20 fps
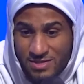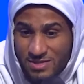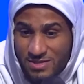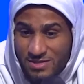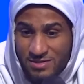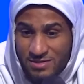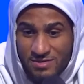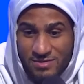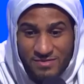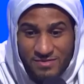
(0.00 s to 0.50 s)

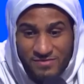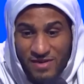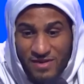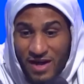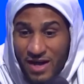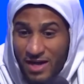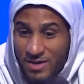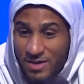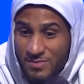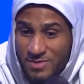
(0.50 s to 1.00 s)
the
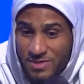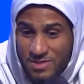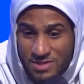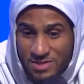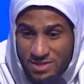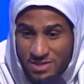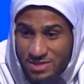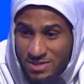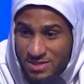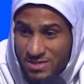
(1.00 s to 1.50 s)
vibes
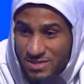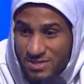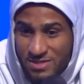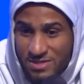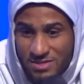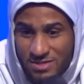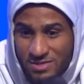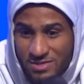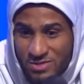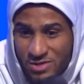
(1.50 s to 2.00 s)
is
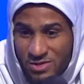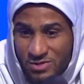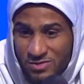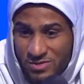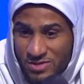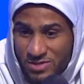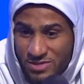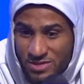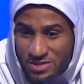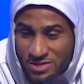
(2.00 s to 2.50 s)
just, you know,
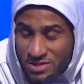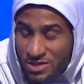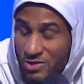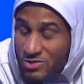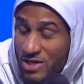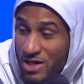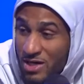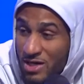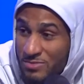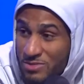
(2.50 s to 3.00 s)
it's go
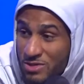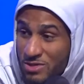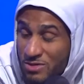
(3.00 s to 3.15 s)
time.